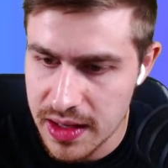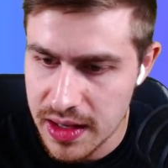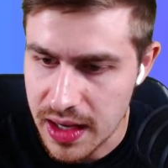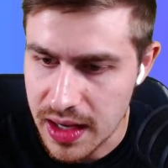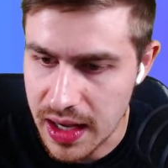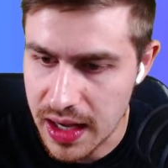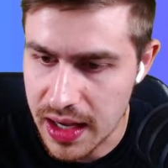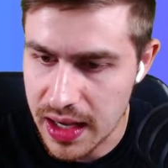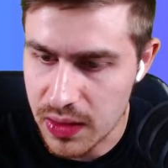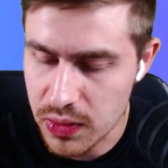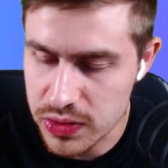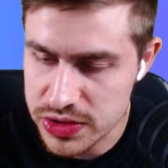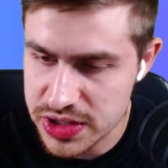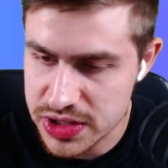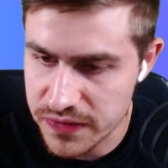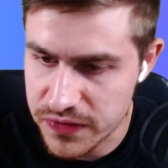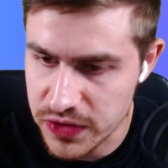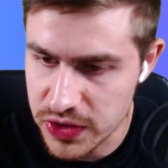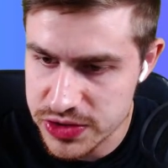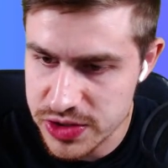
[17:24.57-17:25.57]
Also,
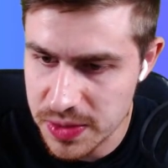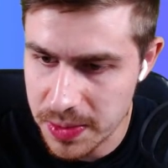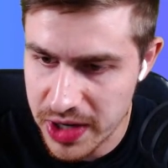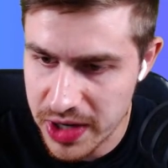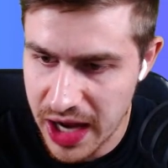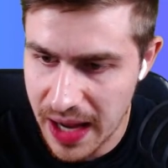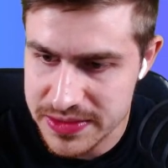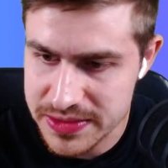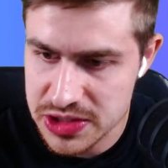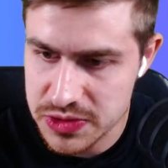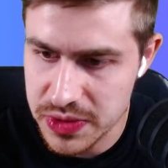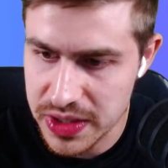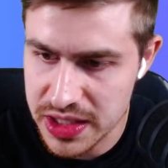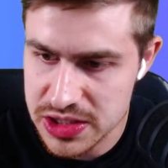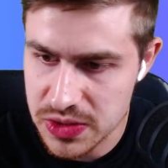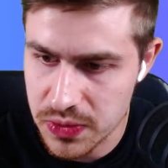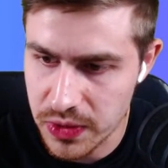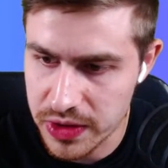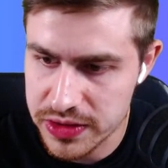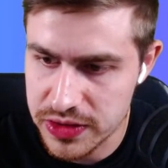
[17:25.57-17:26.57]
if you use triple captain this week, is
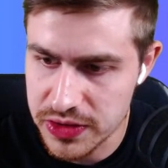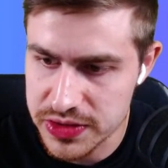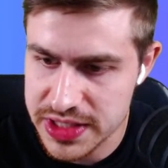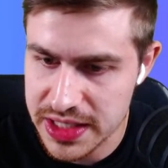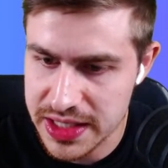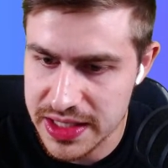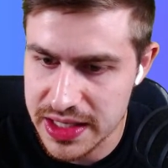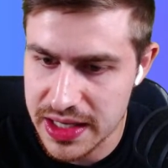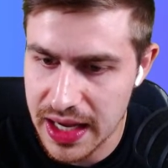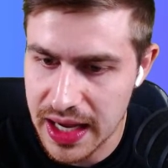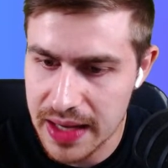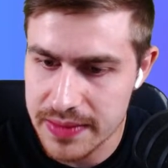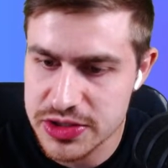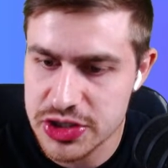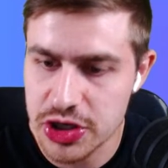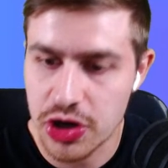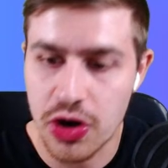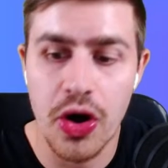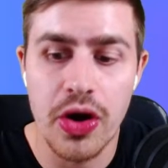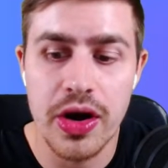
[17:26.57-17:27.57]
it worth using?
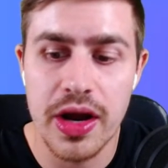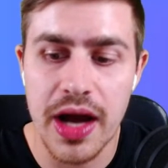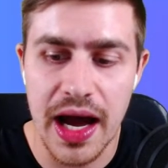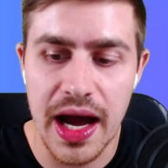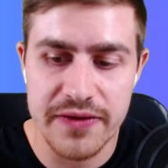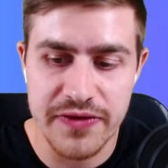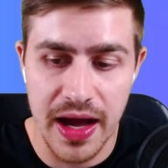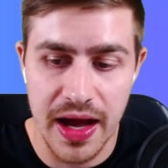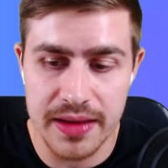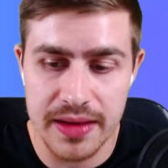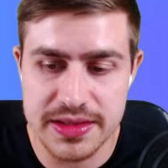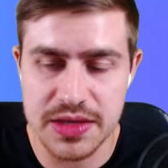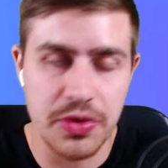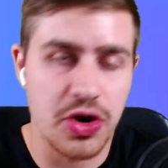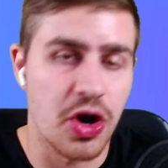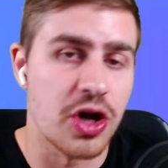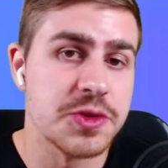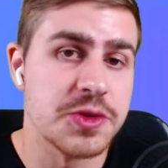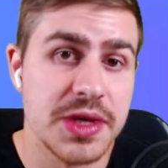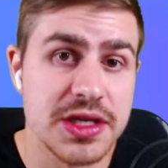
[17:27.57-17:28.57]
So Connor, someone
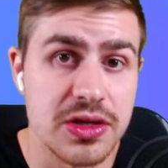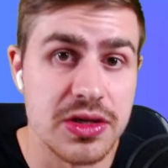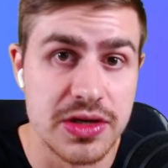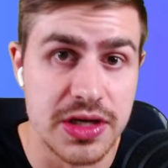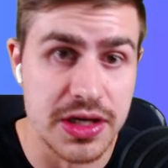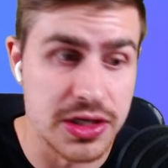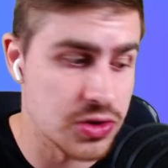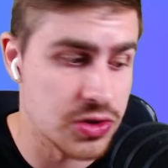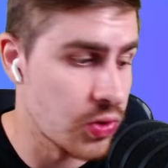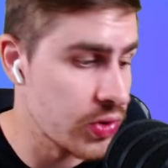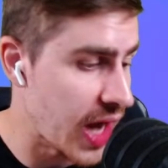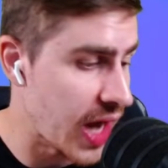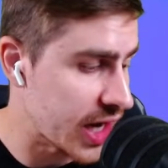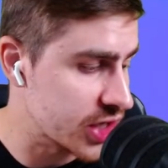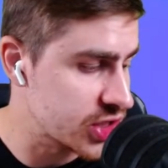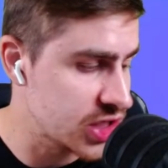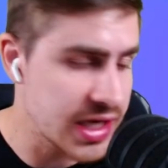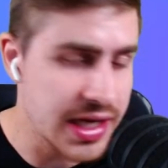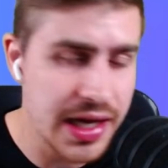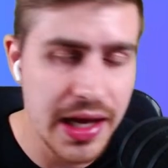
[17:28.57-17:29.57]
asked me this on Discord,
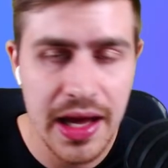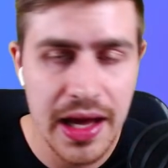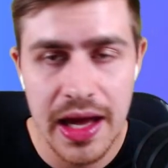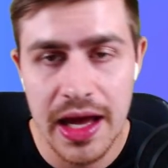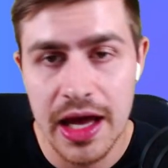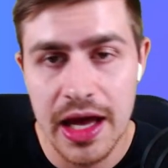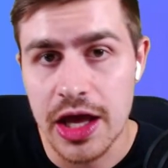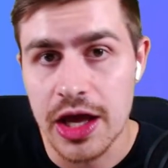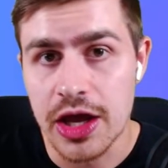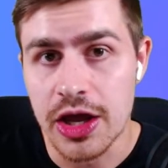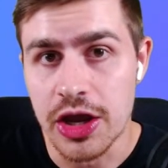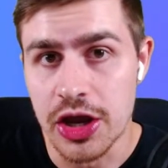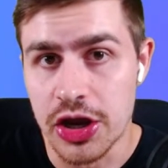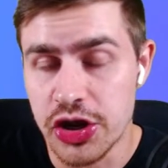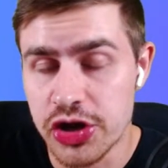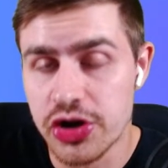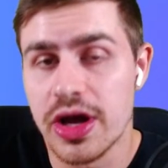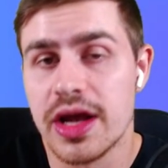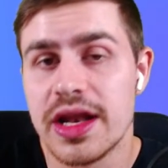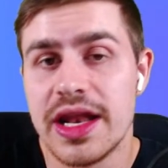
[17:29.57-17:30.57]
actually.
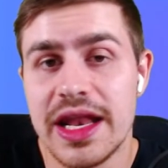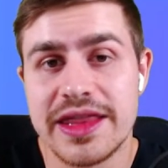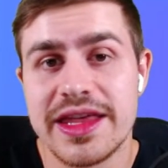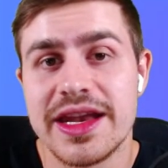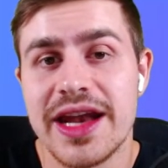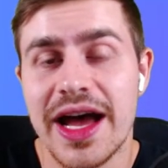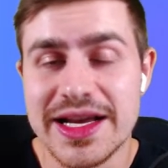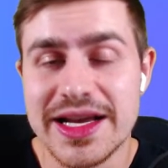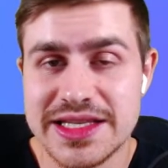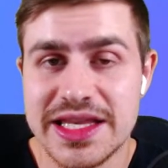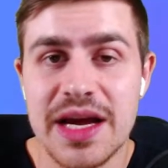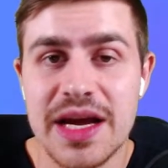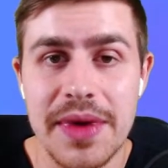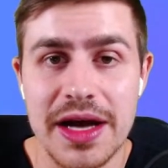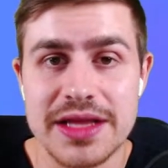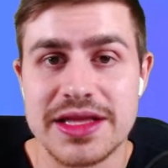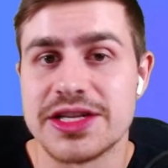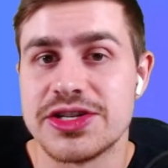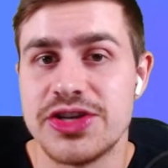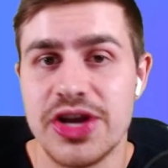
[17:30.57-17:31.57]
The nice thing
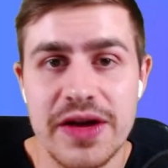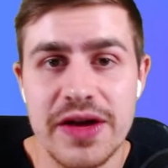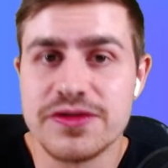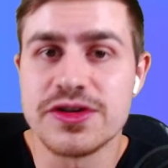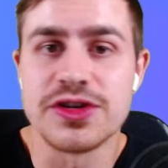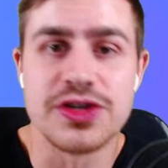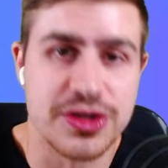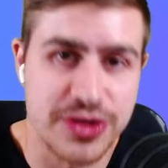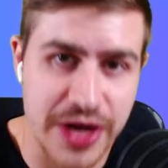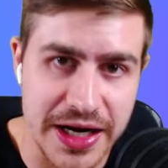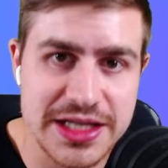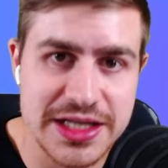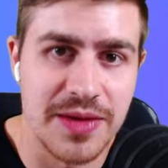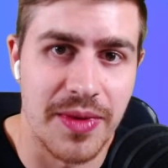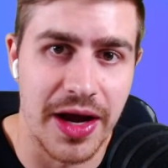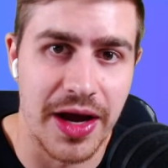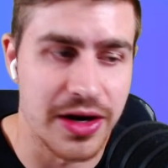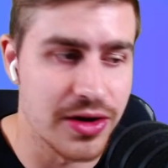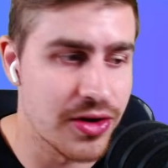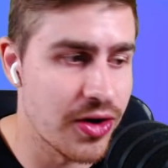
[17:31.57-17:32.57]
about this, you don't have to stress
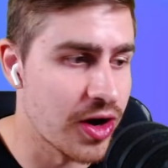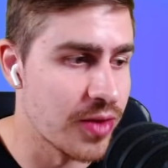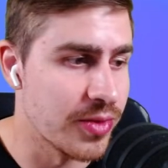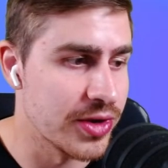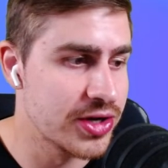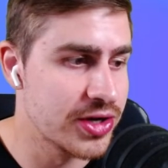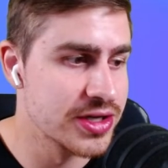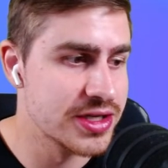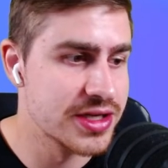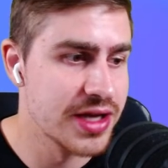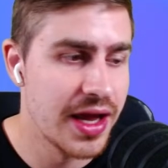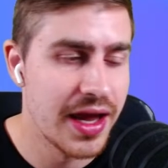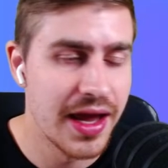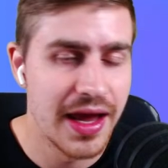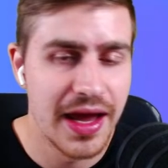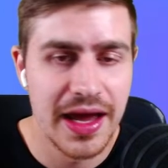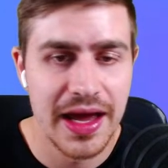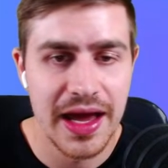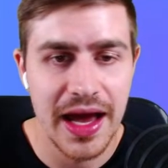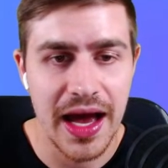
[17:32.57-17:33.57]
about it, Connor, because
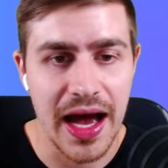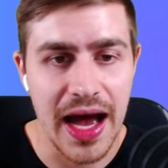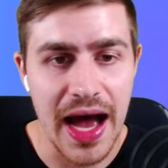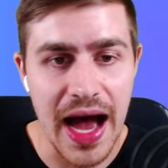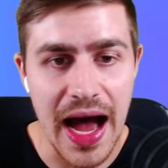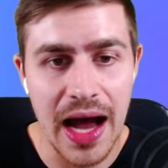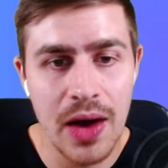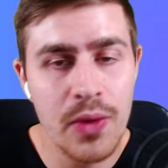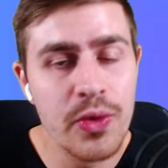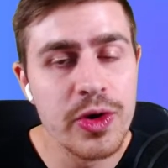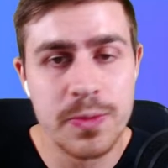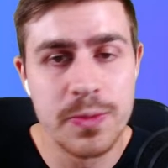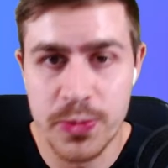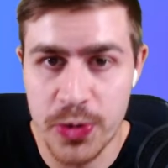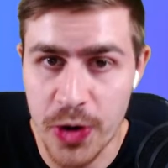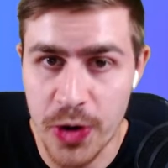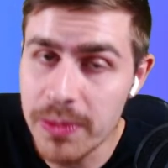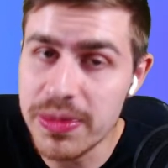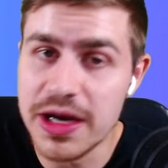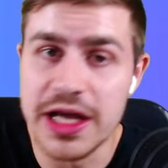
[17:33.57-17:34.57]
I would
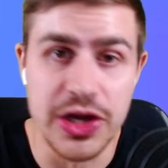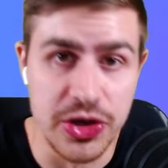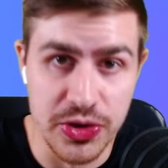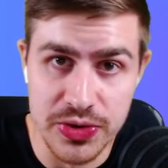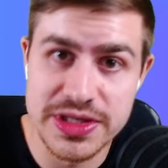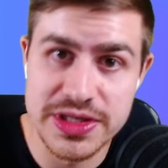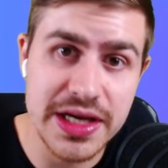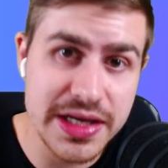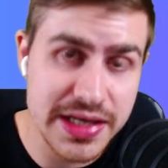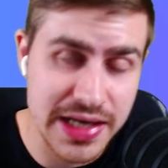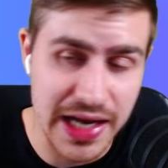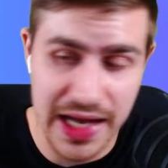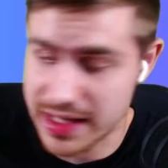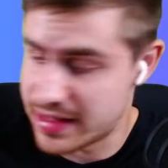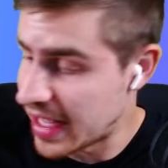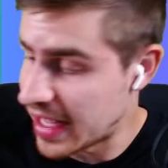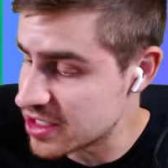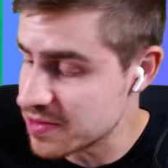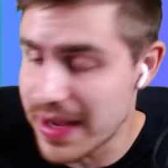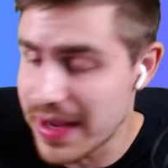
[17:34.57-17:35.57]
probably use it. Like,
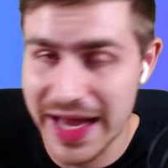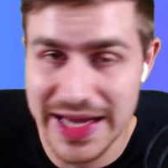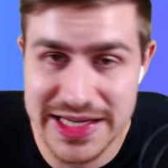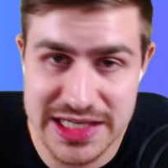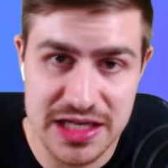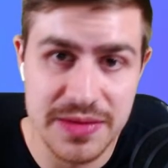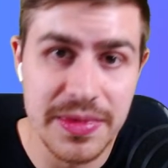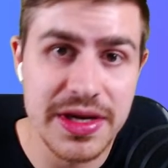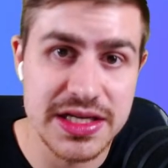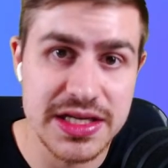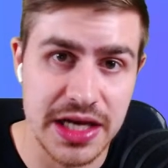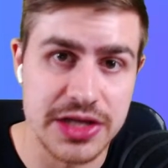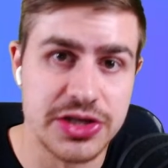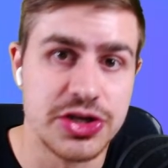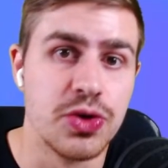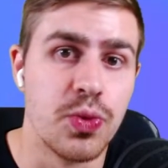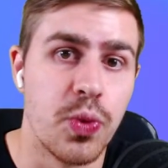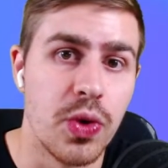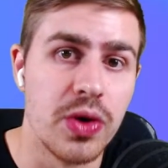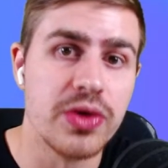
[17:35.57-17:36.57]
that's my estimate, is that
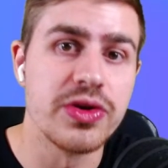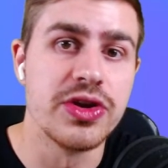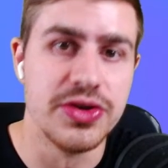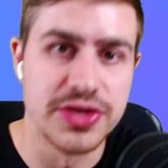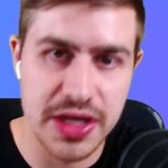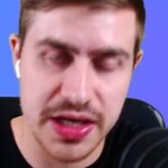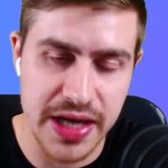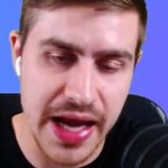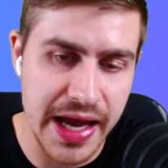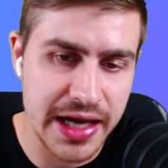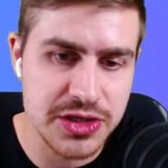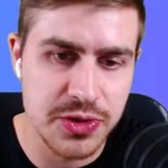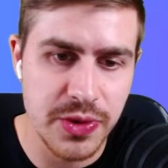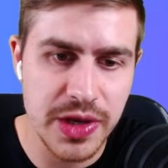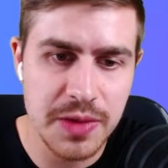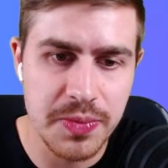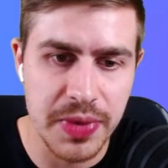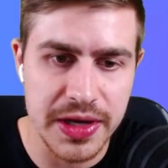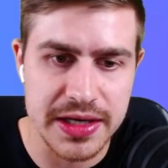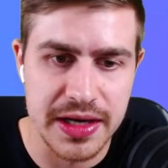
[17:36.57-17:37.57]
you will use it next
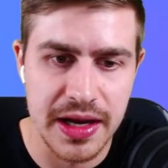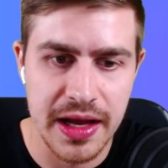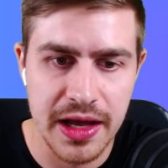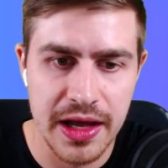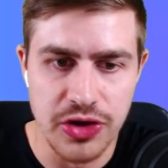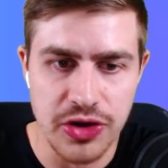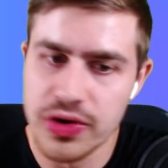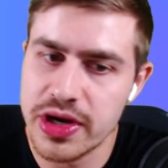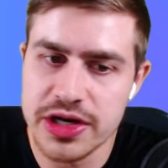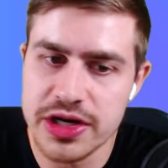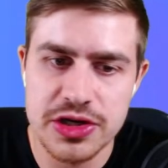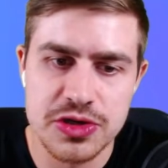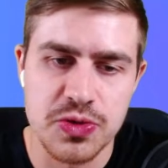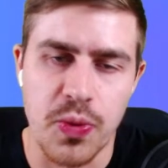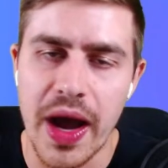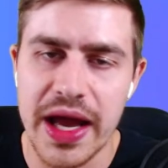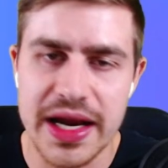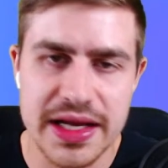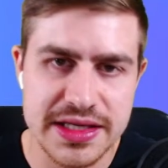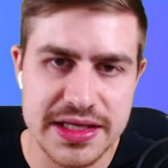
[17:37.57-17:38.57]
week. But you can just
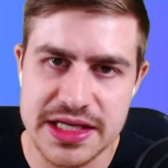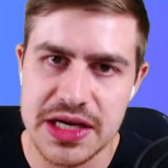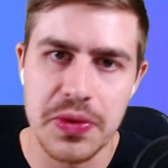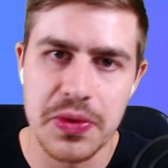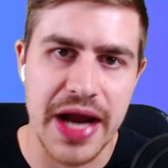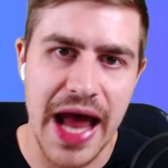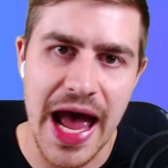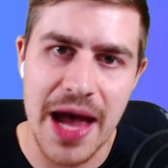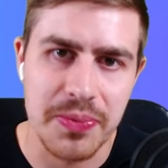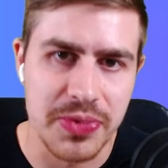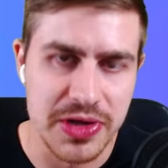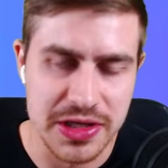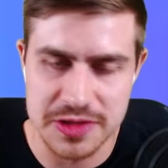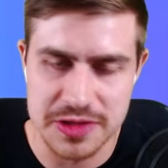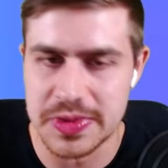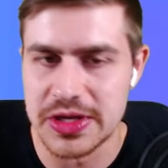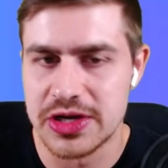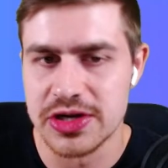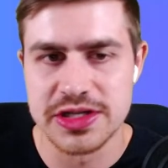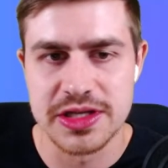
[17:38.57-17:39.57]
wait and see what happens,
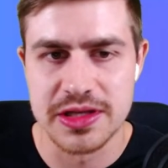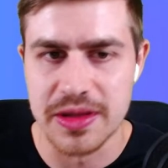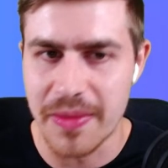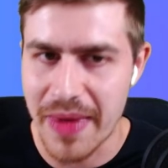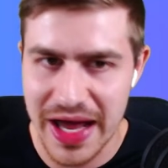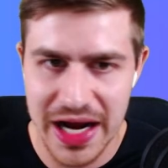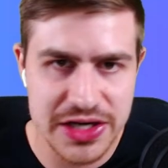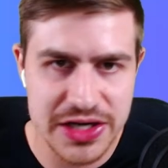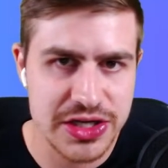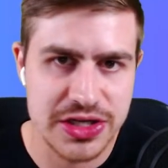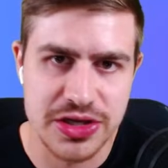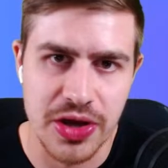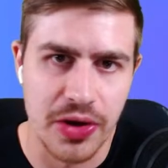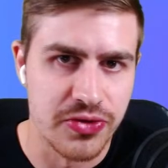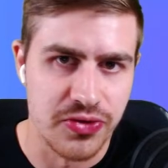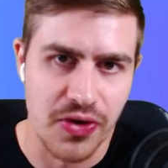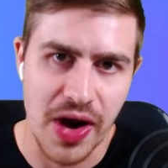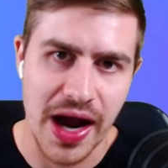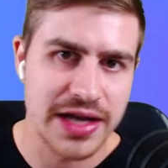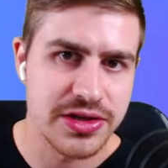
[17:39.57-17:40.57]
because the managers
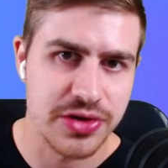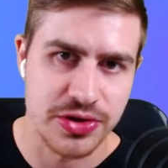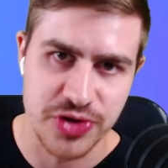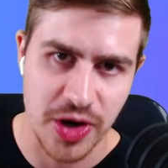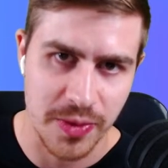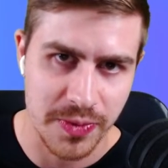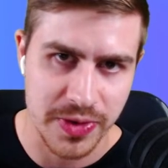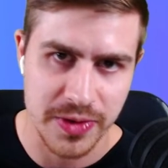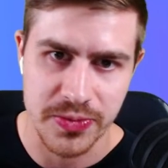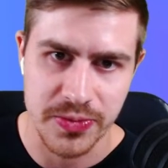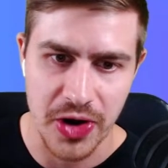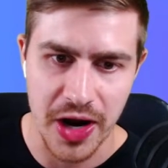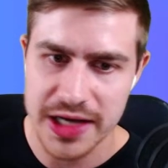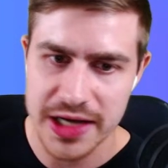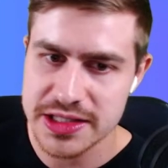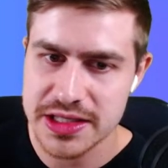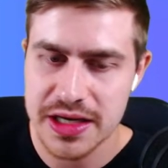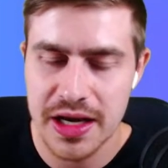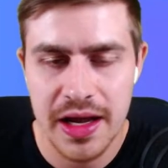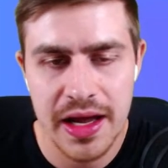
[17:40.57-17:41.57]
don't rise or drop in
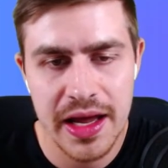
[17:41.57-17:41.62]
price.